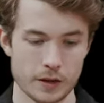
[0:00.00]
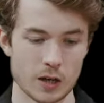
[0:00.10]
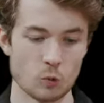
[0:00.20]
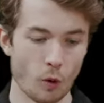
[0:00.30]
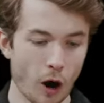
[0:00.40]

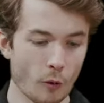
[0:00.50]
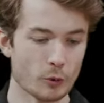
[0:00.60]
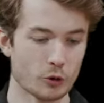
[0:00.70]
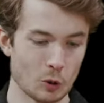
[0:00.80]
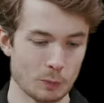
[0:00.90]
and while we
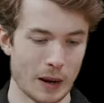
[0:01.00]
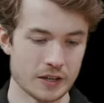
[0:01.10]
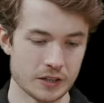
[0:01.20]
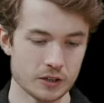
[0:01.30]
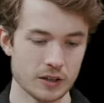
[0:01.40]
were grouped by
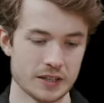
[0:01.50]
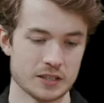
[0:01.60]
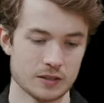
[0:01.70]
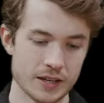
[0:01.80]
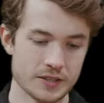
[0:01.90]
year, I
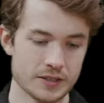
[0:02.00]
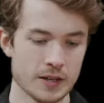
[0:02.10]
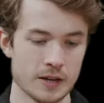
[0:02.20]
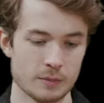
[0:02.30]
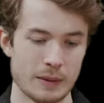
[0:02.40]
sliced
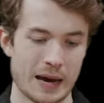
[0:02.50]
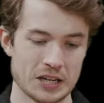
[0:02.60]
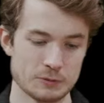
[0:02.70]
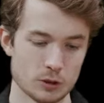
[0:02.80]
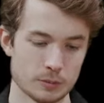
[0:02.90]
the
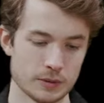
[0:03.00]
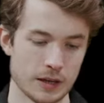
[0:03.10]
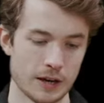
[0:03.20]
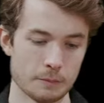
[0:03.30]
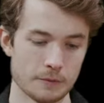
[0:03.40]
maximum
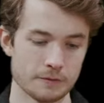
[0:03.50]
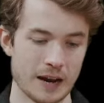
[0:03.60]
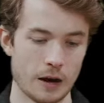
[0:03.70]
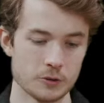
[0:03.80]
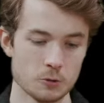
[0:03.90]
um,
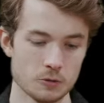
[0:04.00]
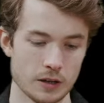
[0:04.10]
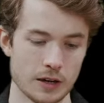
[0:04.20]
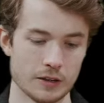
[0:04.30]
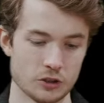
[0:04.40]
value
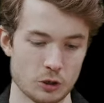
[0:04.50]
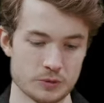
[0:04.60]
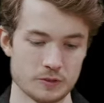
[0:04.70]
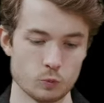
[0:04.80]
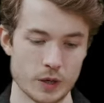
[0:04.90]
uh, in
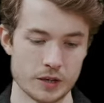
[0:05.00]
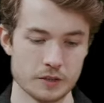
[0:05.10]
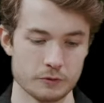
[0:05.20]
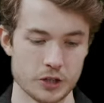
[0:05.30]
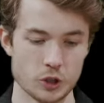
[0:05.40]
terms of
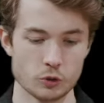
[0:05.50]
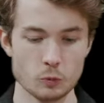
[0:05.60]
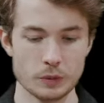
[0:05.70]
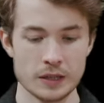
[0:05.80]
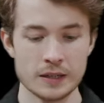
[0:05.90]
wind for each
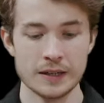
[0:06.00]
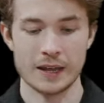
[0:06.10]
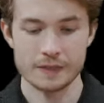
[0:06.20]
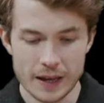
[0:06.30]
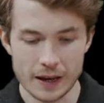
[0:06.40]
group,
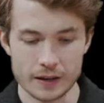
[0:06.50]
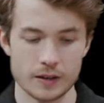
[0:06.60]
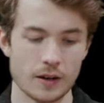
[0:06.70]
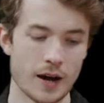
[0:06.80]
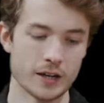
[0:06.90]
and
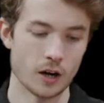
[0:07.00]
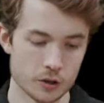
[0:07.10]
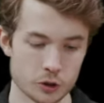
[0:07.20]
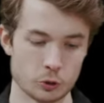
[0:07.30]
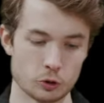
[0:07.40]
then I
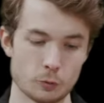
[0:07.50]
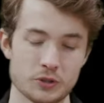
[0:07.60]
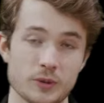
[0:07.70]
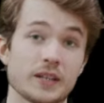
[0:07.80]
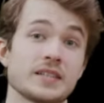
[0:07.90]
ungrouped.
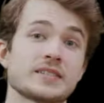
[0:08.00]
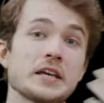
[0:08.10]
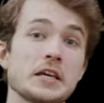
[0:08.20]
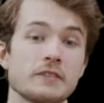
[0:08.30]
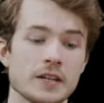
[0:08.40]
So I can
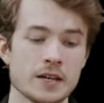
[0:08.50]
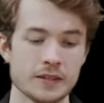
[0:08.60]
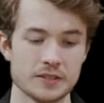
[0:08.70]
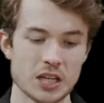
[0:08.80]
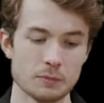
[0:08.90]
save
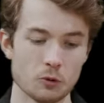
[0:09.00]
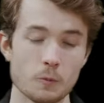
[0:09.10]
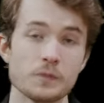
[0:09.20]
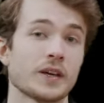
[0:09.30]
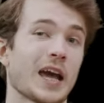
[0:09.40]
this
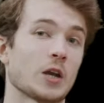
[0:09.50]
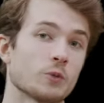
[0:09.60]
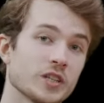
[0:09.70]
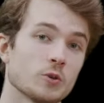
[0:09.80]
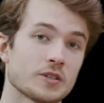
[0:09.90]
tibble and
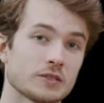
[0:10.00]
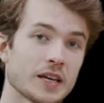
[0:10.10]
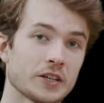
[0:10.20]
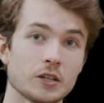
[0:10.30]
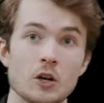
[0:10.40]
reuse it
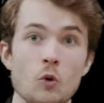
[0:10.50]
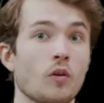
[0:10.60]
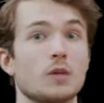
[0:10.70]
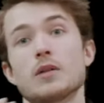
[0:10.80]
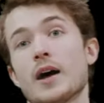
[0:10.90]
later
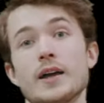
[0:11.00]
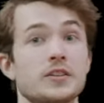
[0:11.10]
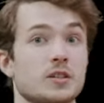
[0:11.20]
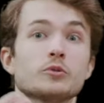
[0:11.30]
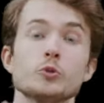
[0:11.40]
while
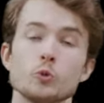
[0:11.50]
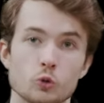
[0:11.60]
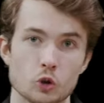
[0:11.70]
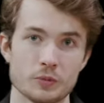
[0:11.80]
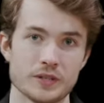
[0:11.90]
applying some new
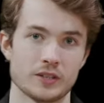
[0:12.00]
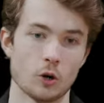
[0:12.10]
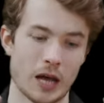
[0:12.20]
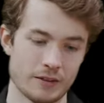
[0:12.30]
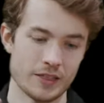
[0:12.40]
groups that
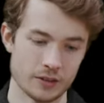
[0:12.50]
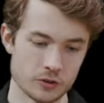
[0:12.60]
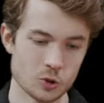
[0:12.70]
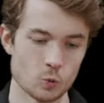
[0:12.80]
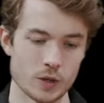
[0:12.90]
don't have anything to
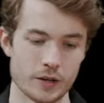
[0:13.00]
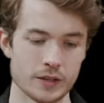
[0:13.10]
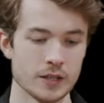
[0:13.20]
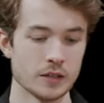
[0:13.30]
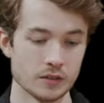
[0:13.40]
do with
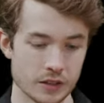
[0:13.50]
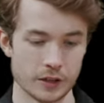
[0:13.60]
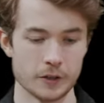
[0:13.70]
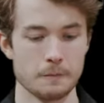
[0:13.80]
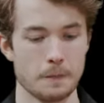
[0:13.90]

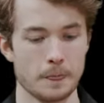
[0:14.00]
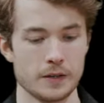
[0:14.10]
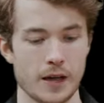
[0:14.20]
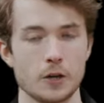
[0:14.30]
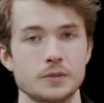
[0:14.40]
year
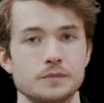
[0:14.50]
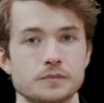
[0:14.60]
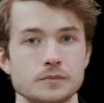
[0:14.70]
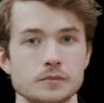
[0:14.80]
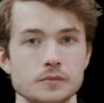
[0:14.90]

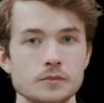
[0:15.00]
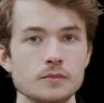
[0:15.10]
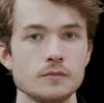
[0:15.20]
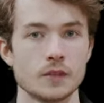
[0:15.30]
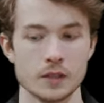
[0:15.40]

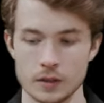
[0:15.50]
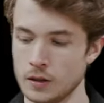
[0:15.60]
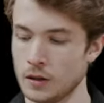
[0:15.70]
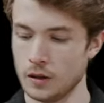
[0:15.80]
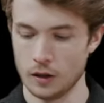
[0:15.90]

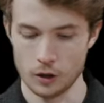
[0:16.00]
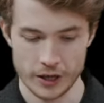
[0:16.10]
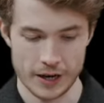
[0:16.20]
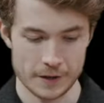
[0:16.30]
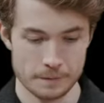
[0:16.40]
now.
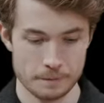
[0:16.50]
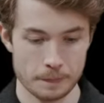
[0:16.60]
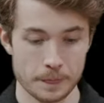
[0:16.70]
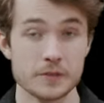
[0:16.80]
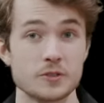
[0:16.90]
Okay,
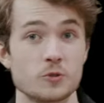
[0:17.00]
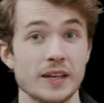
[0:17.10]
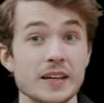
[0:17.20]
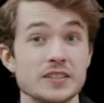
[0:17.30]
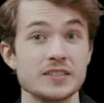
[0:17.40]
so
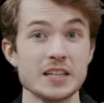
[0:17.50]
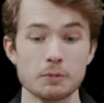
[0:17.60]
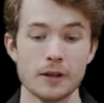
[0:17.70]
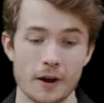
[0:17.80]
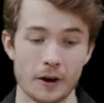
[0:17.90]
thanks to
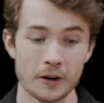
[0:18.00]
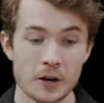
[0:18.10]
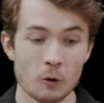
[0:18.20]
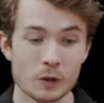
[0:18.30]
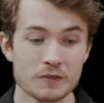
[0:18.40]
dplyr,
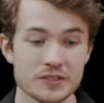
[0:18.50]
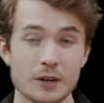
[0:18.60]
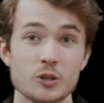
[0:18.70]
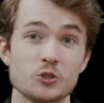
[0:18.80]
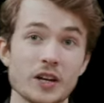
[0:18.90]
we've seen
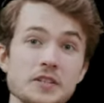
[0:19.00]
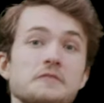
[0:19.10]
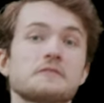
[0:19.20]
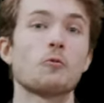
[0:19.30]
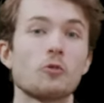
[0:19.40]
how to
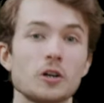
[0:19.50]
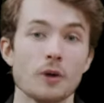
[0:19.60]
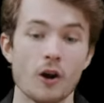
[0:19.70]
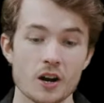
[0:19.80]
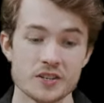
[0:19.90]

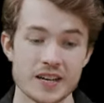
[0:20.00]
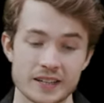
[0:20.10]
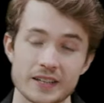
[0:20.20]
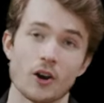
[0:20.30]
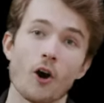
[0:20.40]
transform our
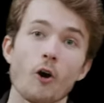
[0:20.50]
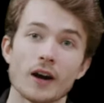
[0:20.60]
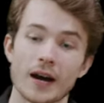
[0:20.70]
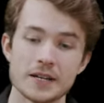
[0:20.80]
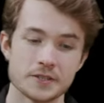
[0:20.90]
data in all
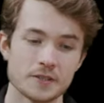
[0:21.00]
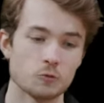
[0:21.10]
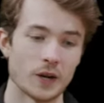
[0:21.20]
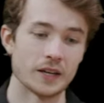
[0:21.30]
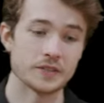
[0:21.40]
kinds
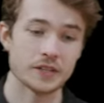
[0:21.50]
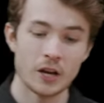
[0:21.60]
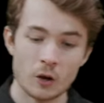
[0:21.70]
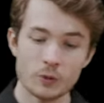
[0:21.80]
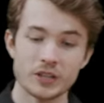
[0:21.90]
of ways.
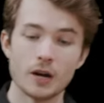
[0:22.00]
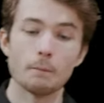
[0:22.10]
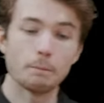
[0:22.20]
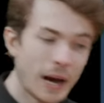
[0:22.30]
When we come